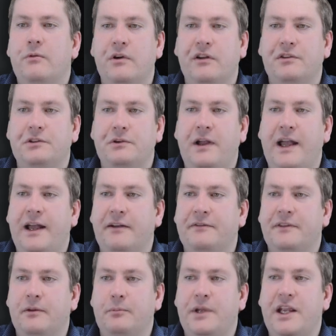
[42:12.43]
We also have
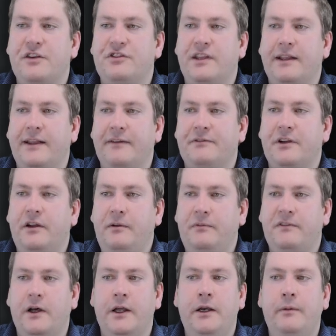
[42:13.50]
the page they left off
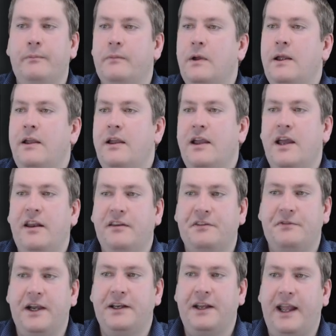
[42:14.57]
on, and it's
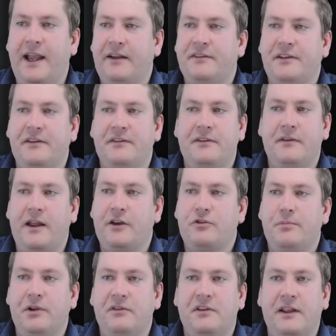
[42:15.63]
fine to access the
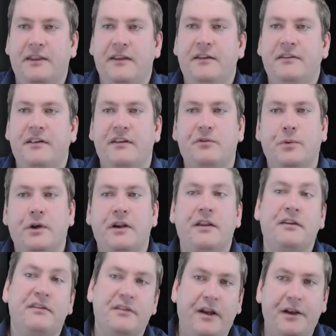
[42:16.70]
attributes like this because we're
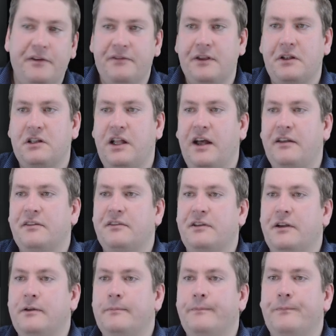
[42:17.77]
inside of the class
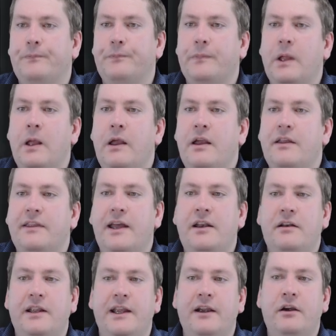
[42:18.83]
still.
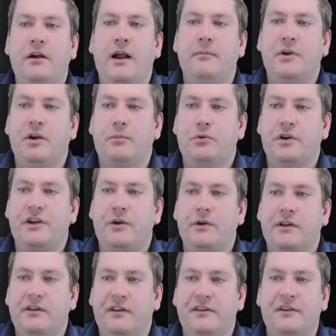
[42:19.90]
Then here, I'm going to print
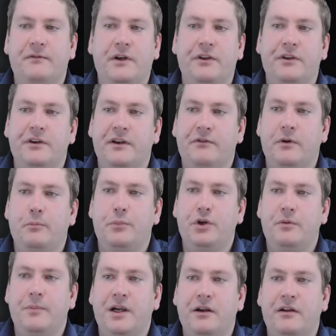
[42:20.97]
out a list of all their different
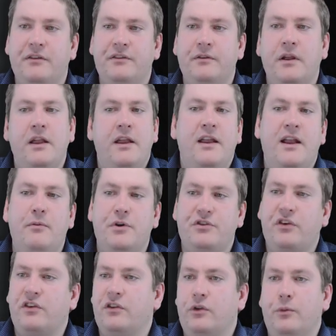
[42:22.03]
bookmarks. And we're
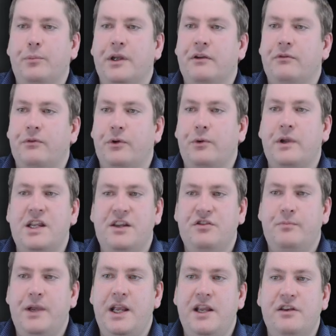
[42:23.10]
just looping through
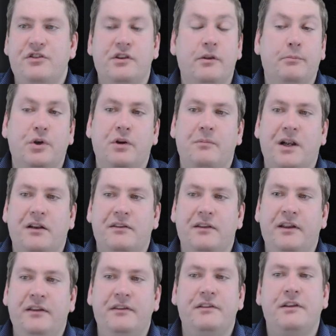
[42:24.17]
each page in the bookmarks
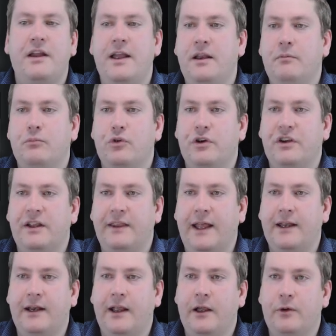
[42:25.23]
list and printing
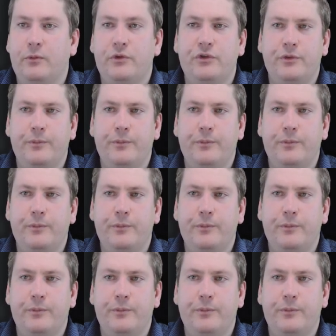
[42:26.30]
that out.